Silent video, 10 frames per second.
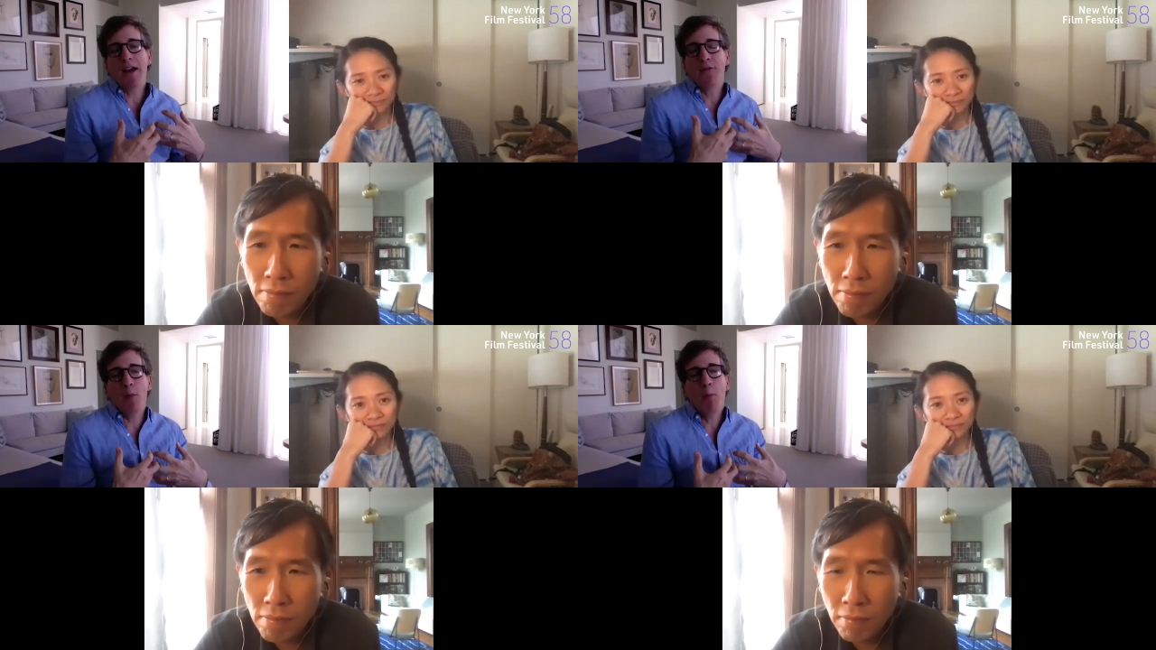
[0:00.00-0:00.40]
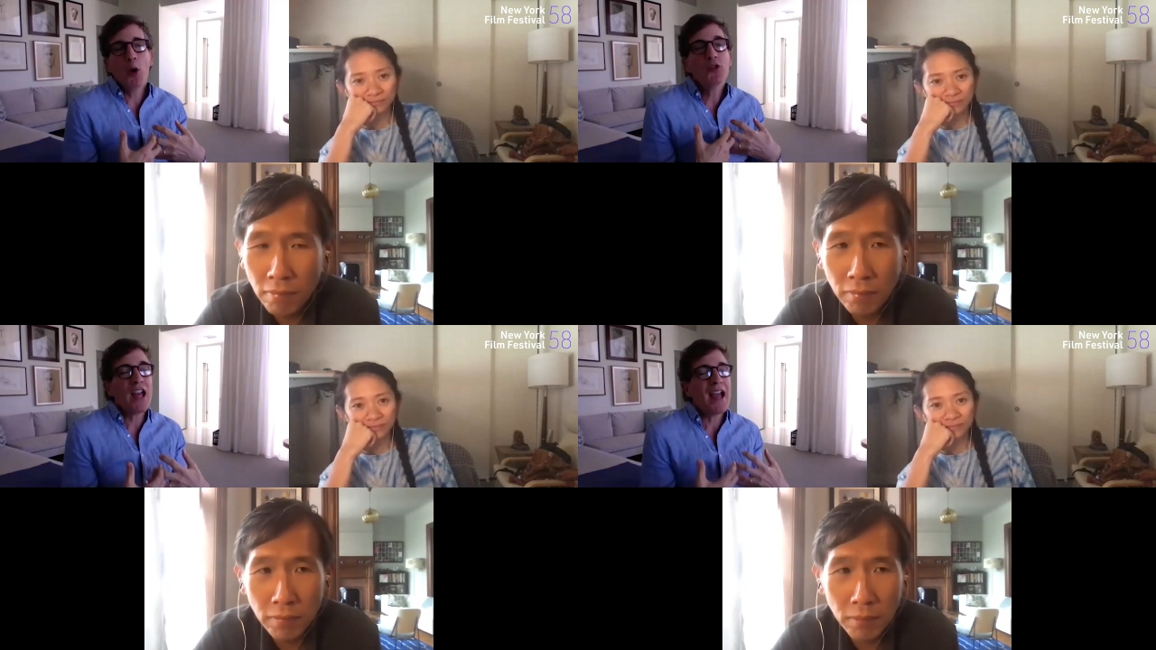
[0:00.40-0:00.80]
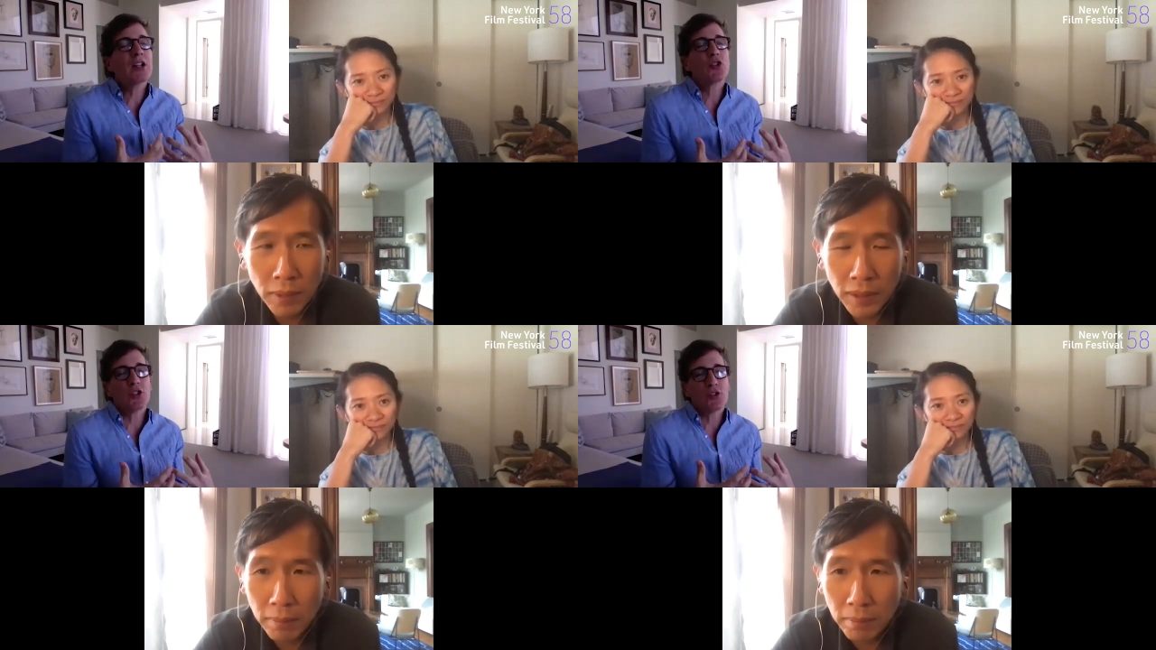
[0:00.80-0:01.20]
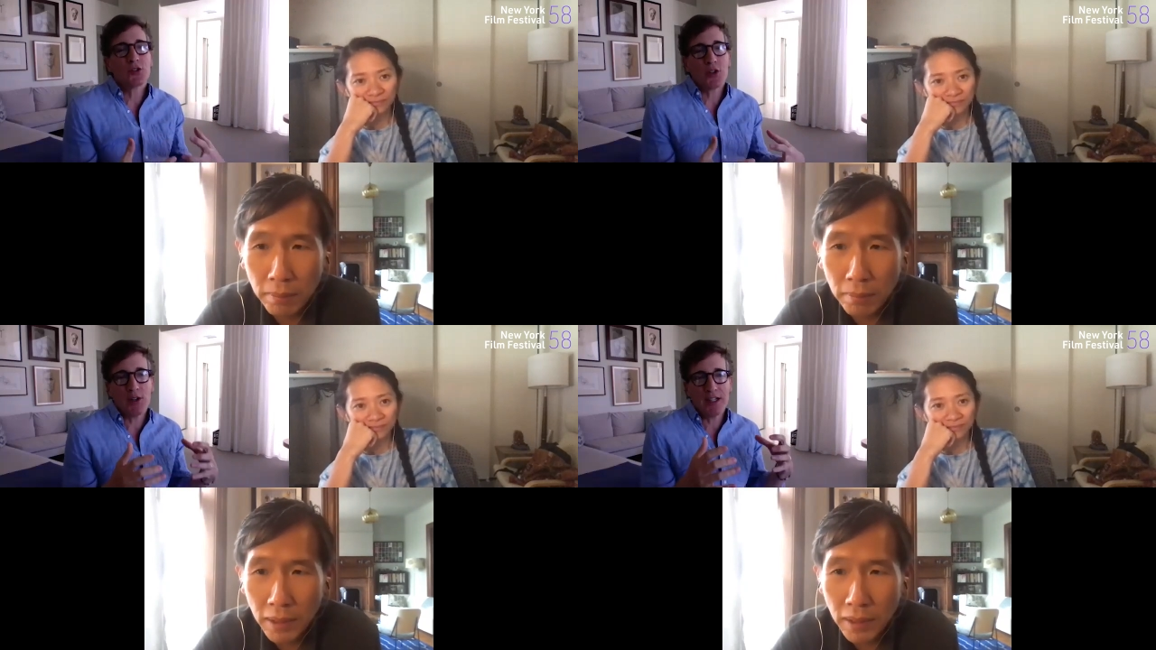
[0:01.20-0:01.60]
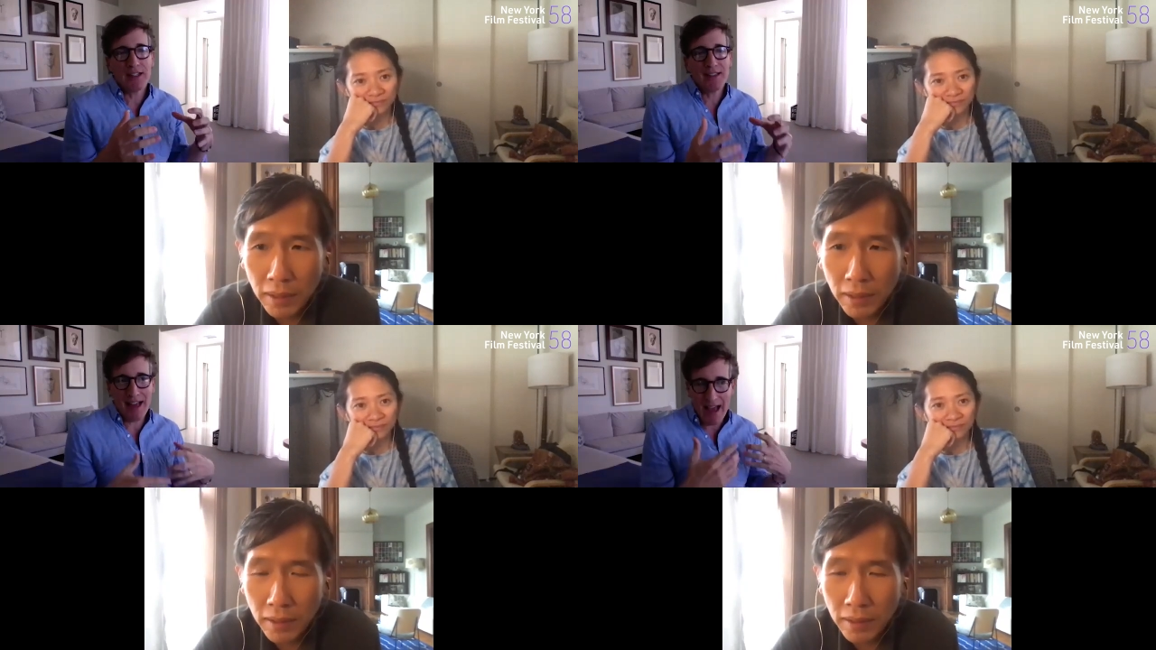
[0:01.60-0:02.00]
Speaker 1: I felt most anxious
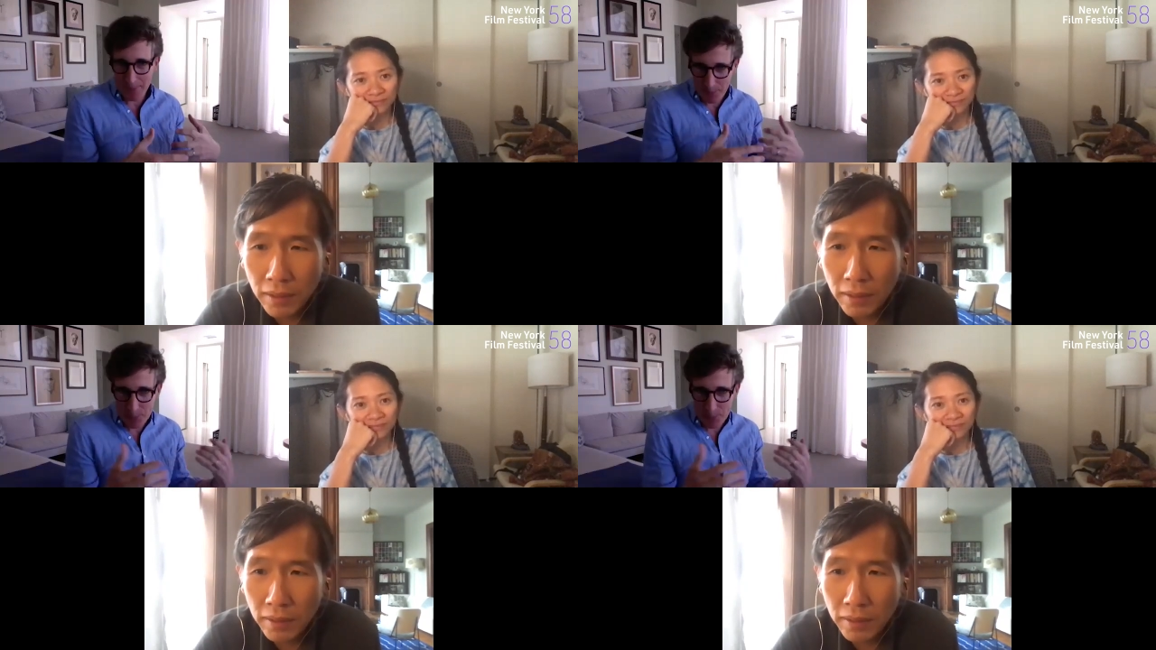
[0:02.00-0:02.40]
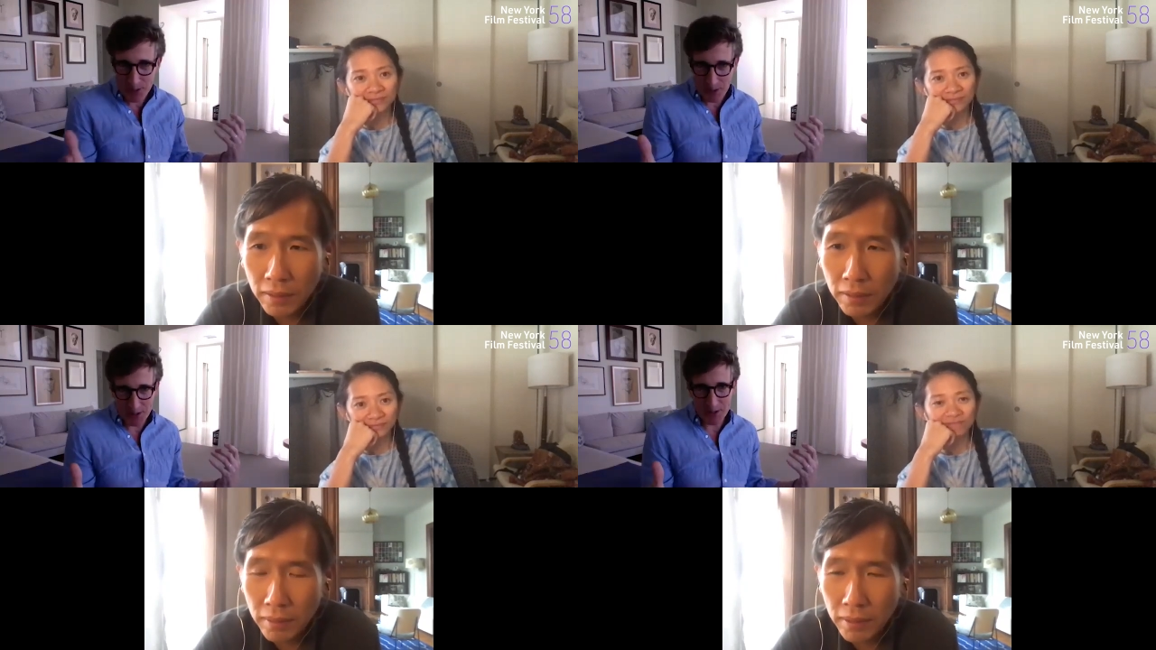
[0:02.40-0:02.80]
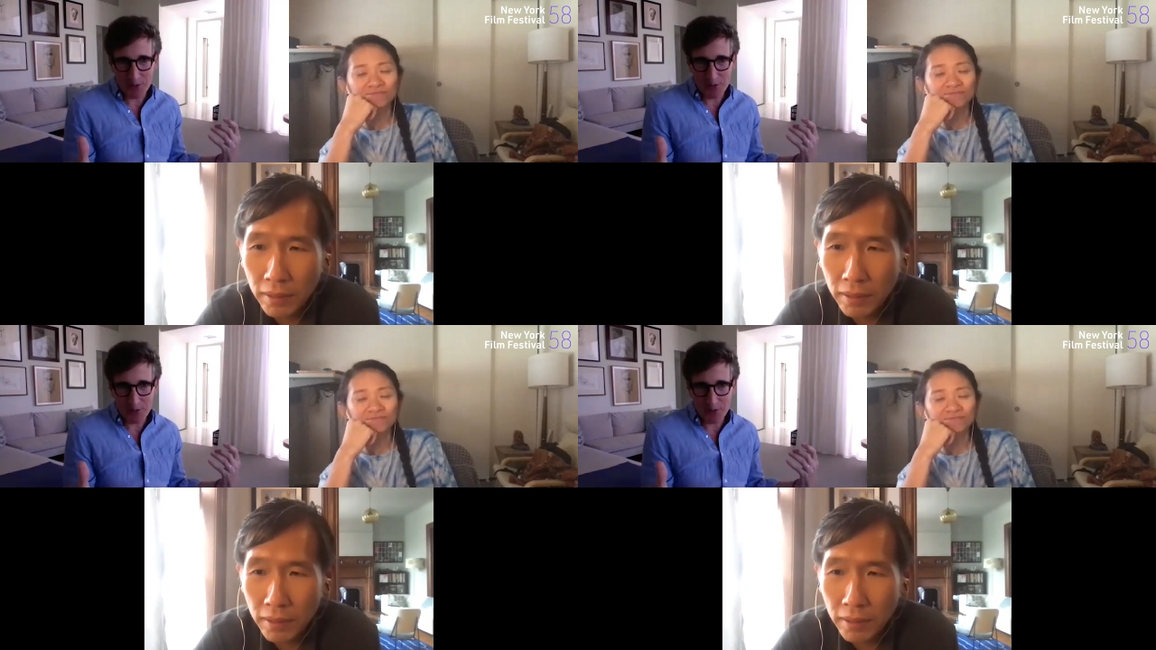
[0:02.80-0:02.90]
during that period of